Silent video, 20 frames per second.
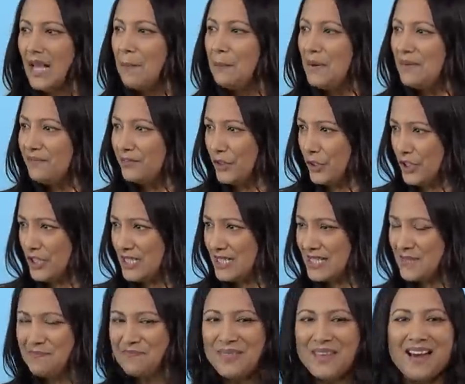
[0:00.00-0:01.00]
But first,
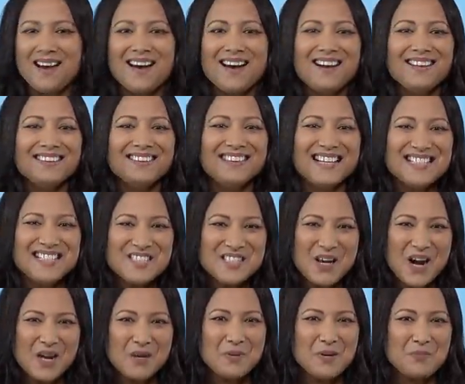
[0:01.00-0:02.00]
let's
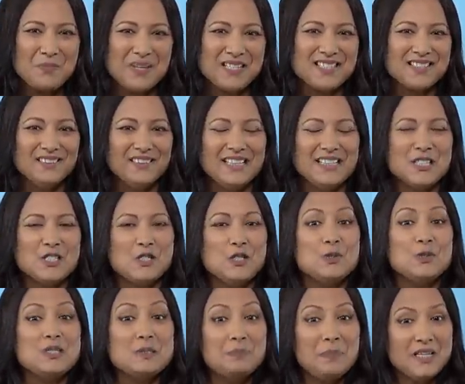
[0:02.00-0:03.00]
talk about Pixel 8's new
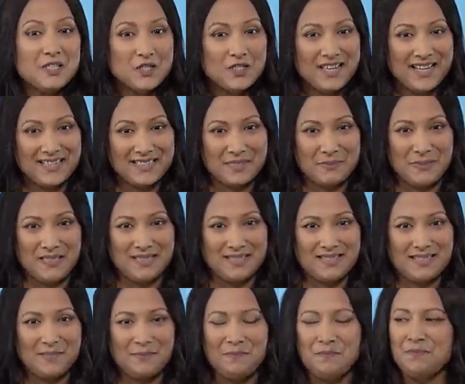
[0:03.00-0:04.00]
speech
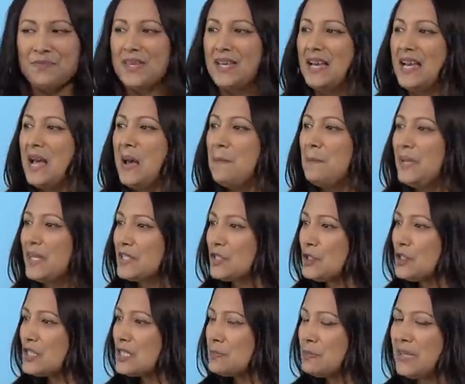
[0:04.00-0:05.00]
enhancements.
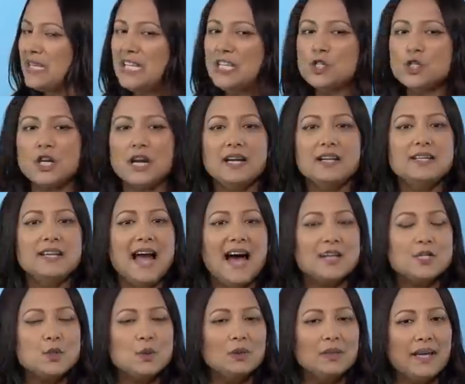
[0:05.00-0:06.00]
Pixel speech and
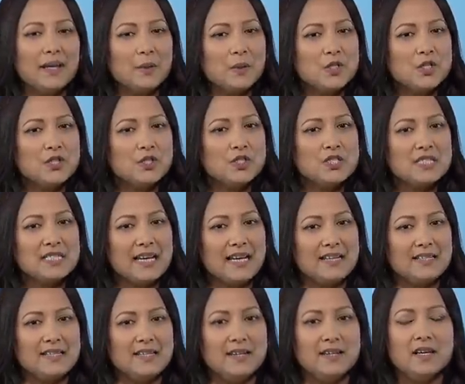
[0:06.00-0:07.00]
natural language
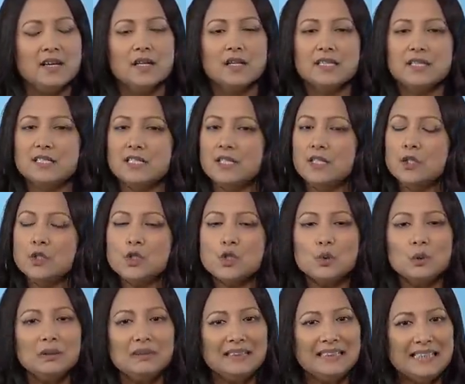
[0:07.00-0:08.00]
understanding continue to
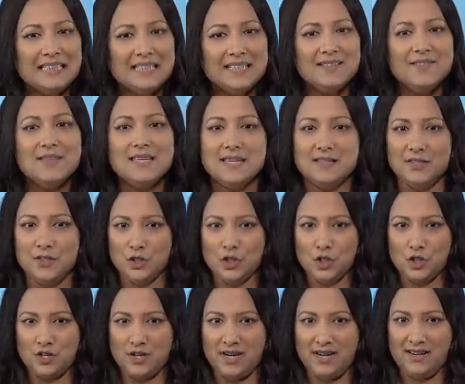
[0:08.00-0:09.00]
lead the
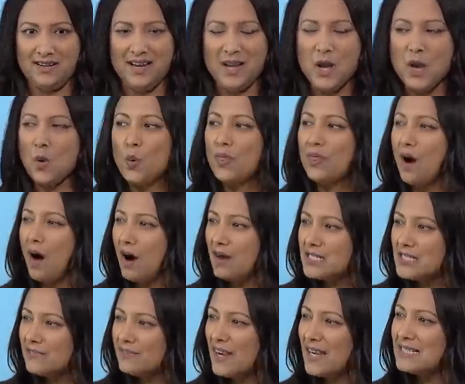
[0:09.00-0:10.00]
industry with
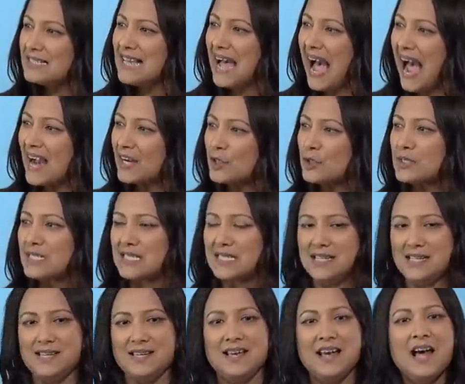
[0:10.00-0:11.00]
on-device
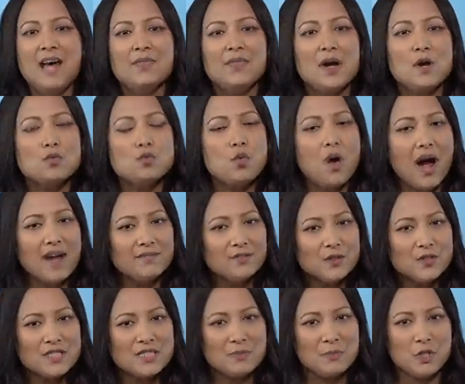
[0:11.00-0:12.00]
accuracy that
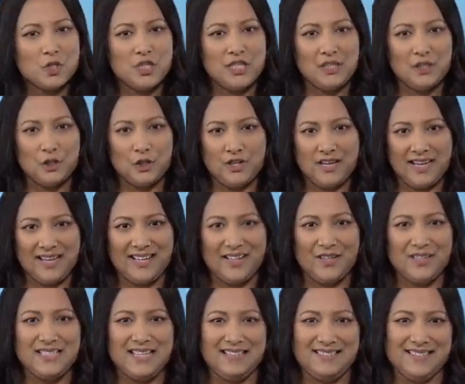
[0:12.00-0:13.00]
rivals the machine learning in
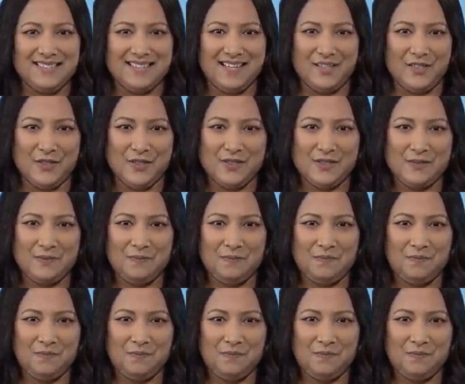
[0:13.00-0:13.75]
our data centers.